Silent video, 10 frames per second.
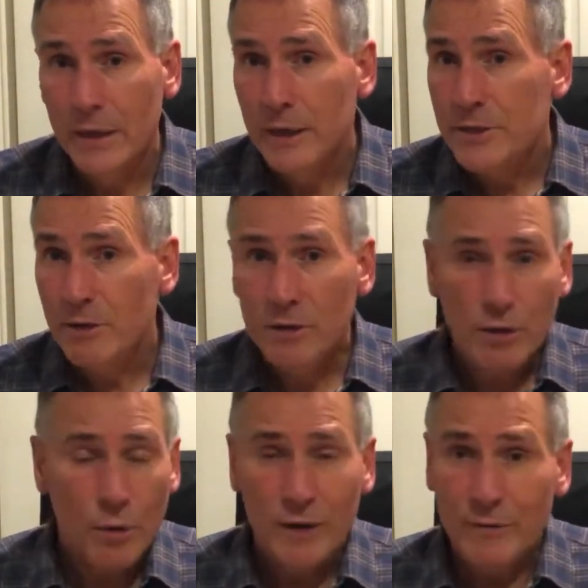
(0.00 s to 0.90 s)
So you
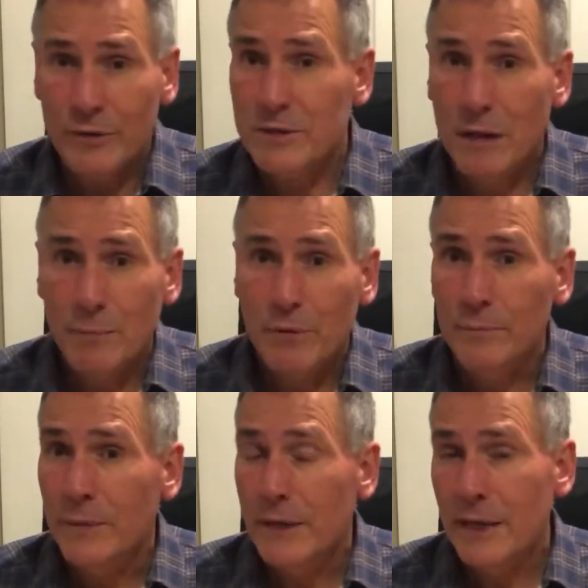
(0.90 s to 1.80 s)
don't, for example,
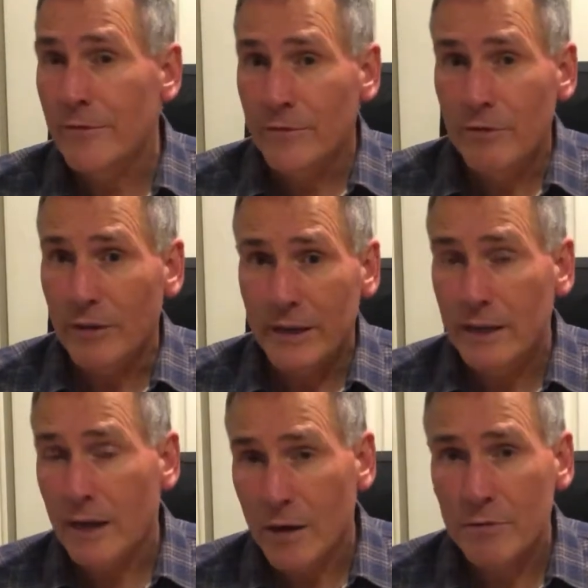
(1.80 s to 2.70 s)
if you've got any
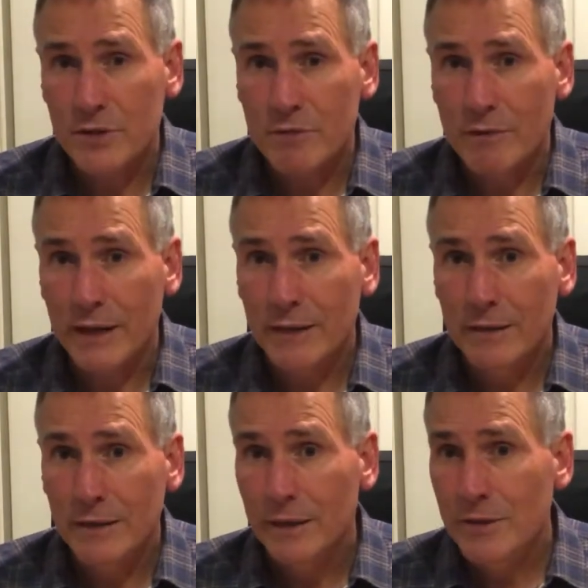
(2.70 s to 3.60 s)
currents running,
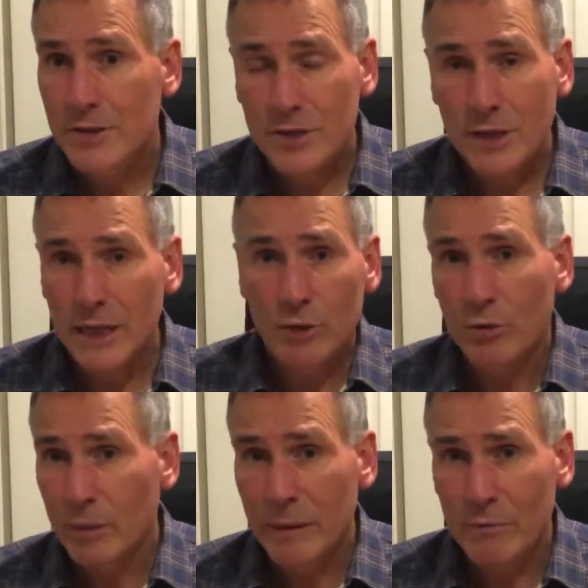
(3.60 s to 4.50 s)
you certainly don't
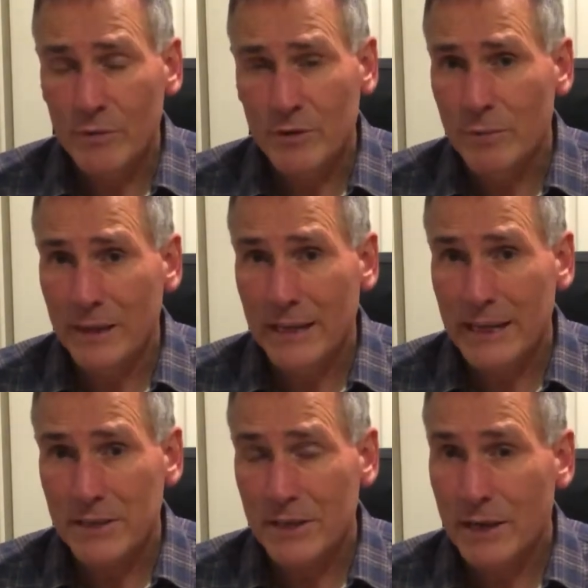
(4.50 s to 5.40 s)
want to be swimming
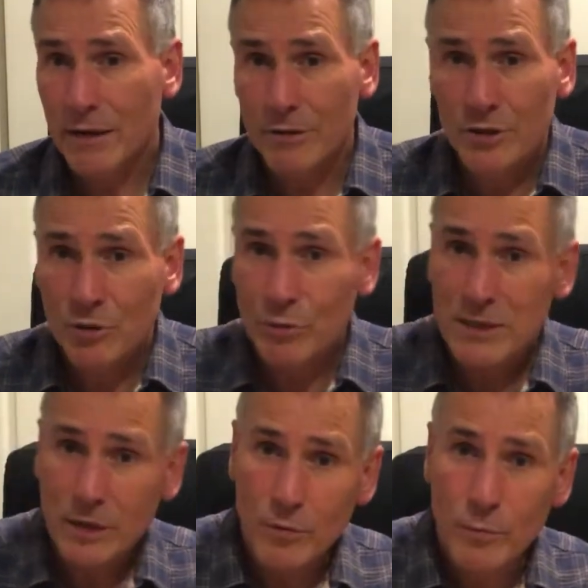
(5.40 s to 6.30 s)
against the current. You should always
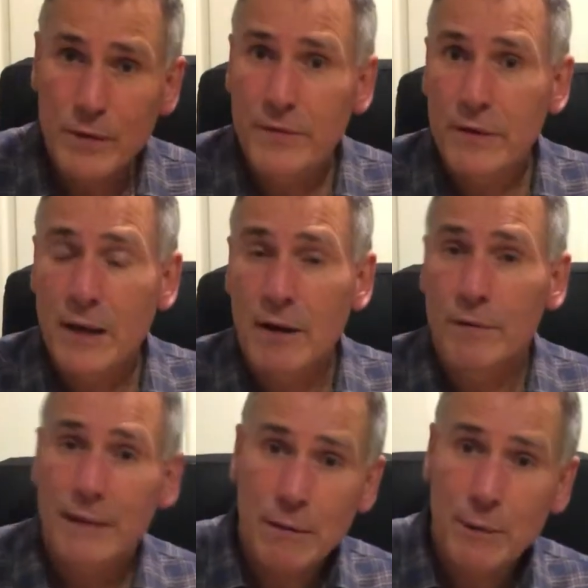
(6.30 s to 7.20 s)
go with the
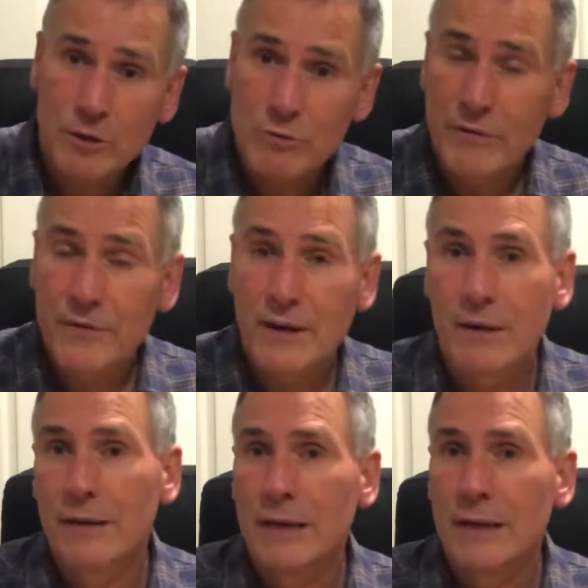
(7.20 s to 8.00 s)
current. That would be a drift dive.